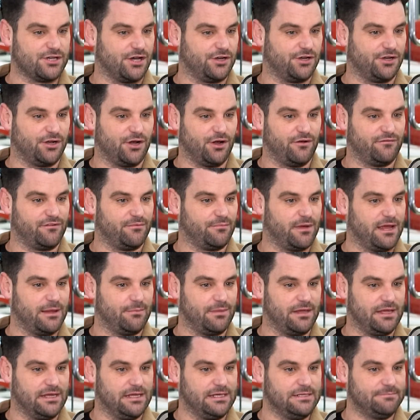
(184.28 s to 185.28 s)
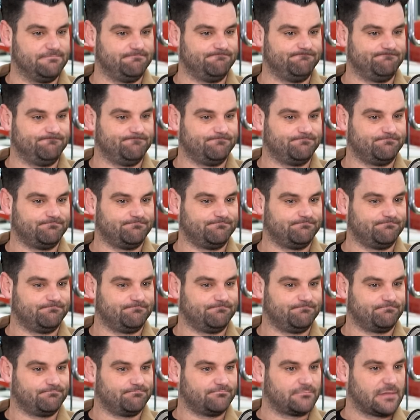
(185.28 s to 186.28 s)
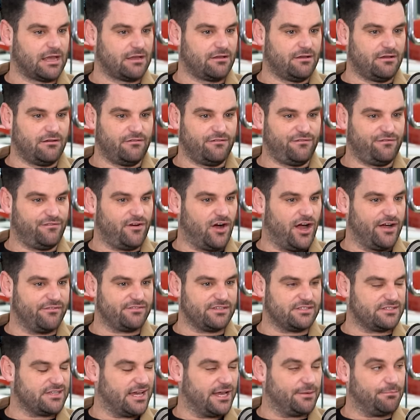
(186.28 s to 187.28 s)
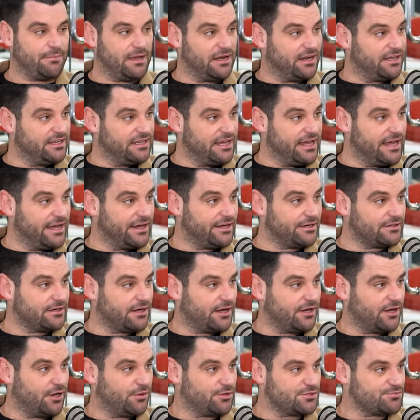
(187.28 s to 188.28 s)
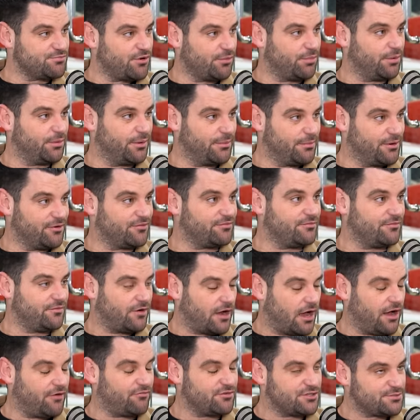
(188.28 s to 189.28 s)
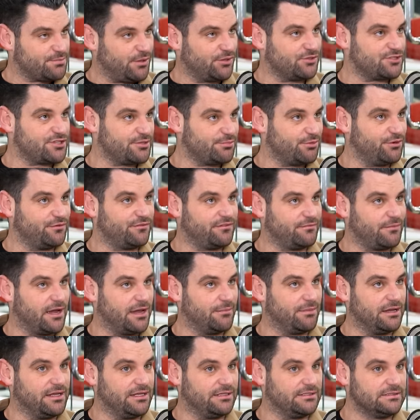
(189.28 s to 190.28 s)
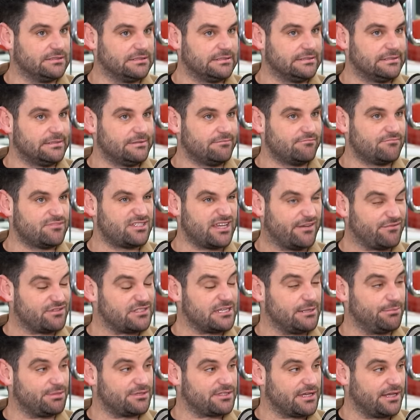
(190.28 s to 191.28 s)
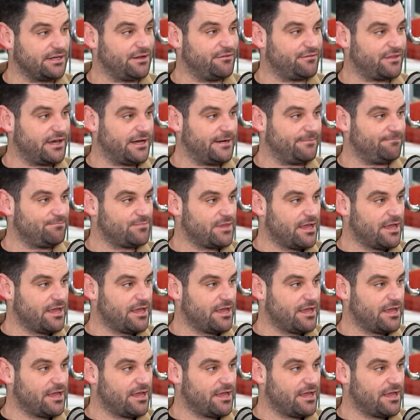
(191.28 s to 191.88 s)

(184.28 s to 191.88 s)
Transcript: turning over maybe 5 to 10 mil a year, and I was probably responsible for maybe 70% of that.